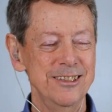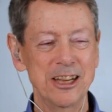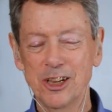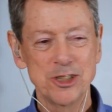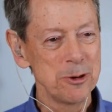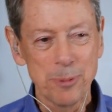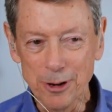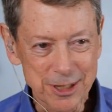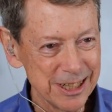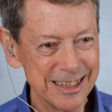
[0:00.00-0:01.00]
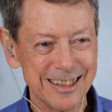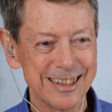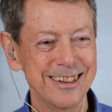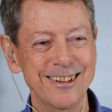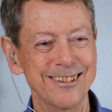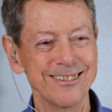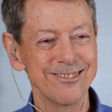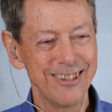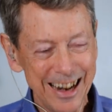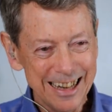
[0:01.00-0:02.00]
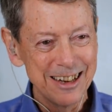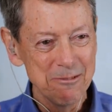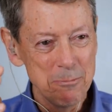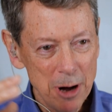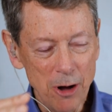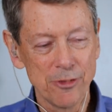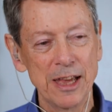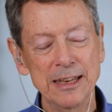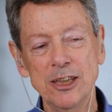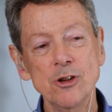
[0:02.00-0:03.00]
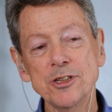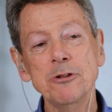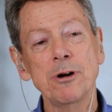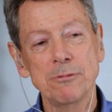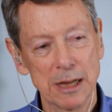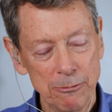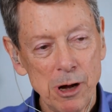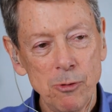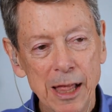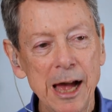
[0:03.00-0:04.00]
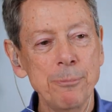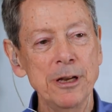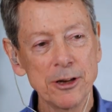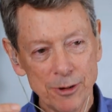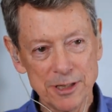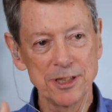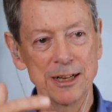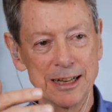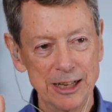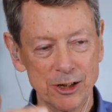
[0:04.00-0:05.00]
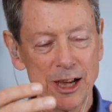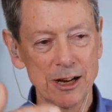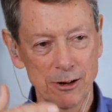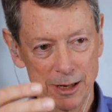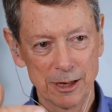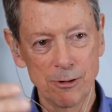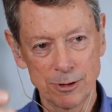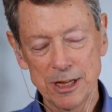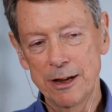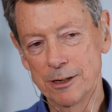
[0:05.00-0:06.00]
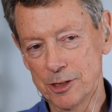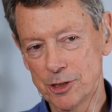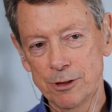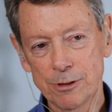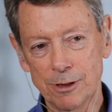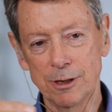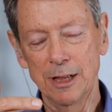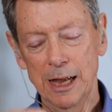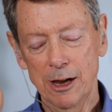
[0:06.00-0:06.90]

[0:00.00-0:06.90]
diligent person, you know, right? Both. And usually what and what will happen increasingly, and you kind of it grows out in a circle